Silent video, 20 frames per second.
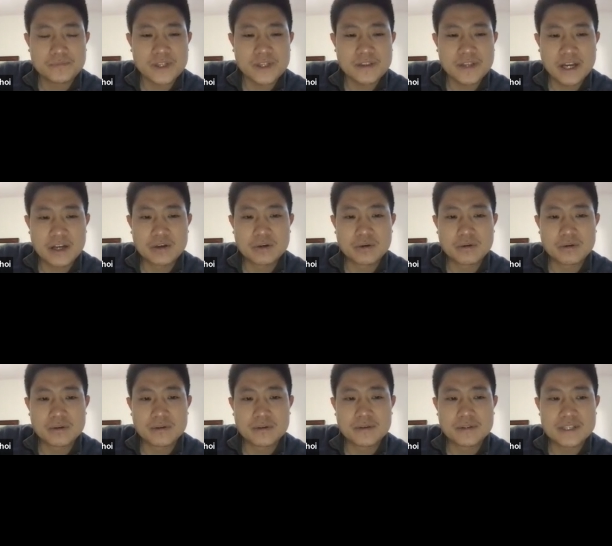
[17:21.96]
Now,
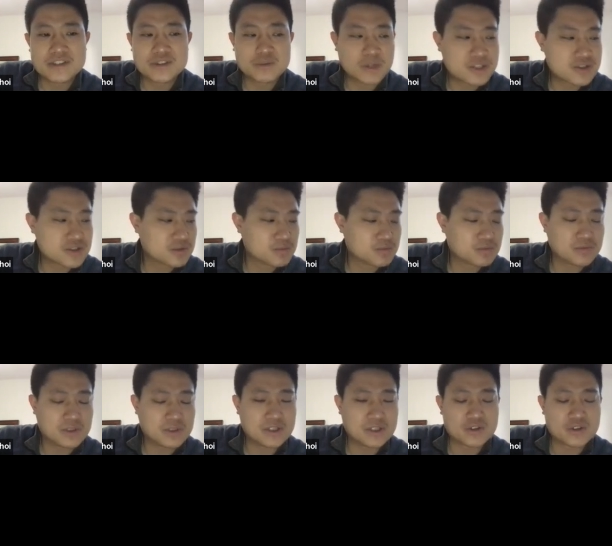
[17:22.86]
this
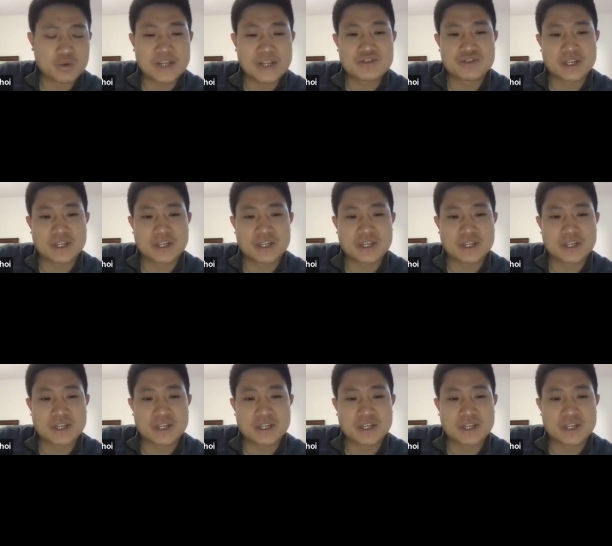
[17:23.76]
question is quite